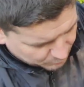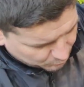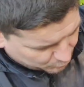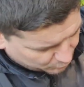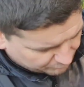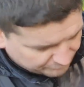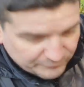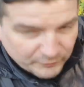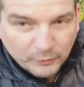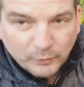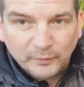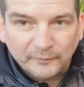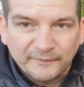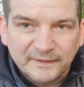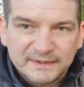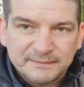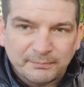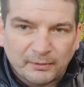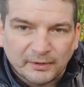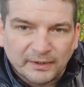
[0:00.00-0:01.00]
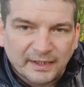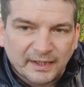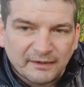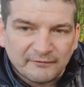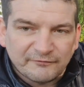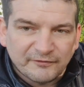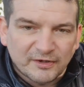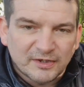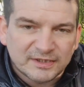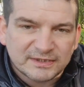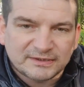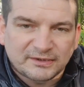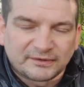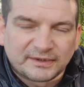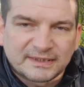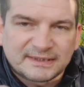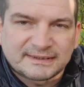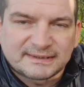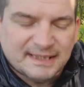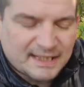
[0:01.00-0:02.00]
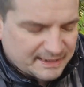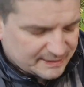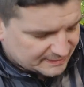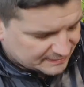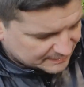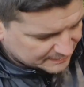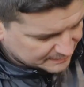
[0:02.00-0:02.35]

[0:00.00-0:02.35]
we'll go through this pocket first on this side.